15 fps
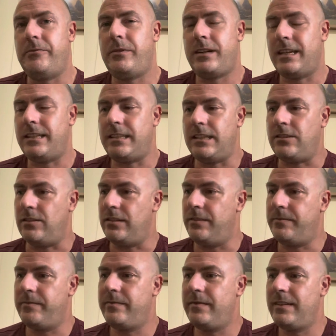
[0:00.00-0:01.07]
what can I stitch on?
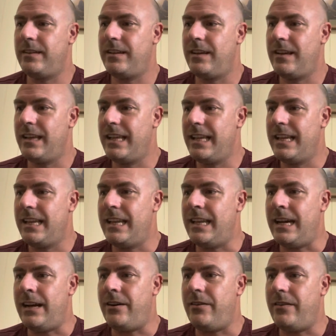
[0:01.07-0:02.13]

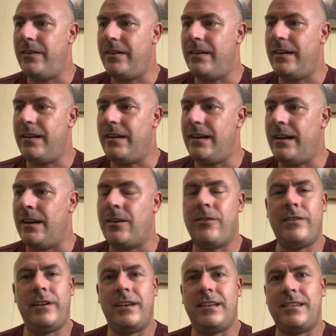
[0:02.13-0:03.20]
Now, I got
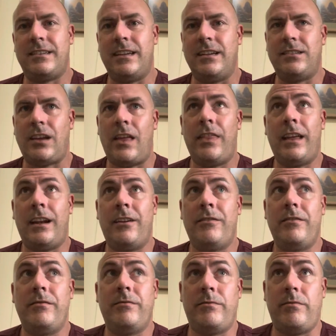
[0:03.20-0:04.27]
ready to stitch and then I
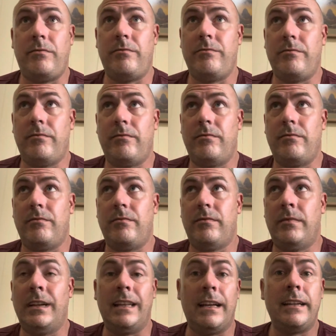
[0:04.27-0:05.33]

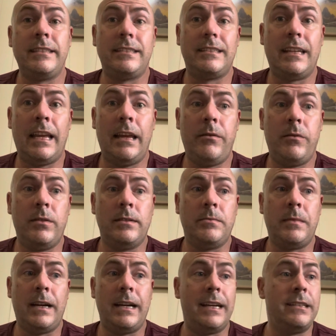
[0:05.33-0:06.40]
realised it was
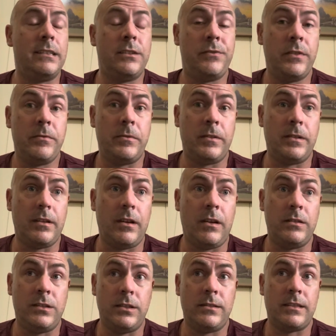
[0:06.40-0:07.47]
my auntie's funeral
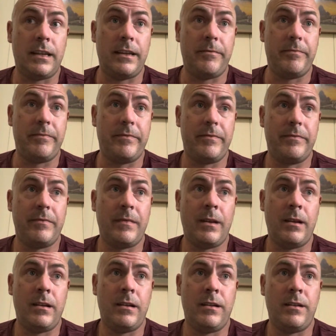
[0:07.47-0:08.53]
on Tuesday.
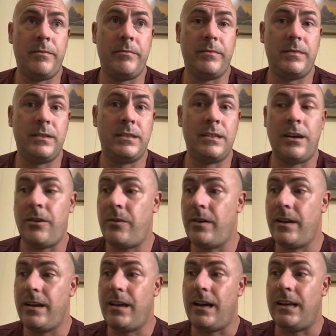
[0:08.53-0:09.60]
So
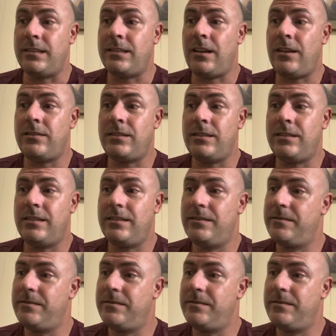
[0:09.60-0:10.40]
I started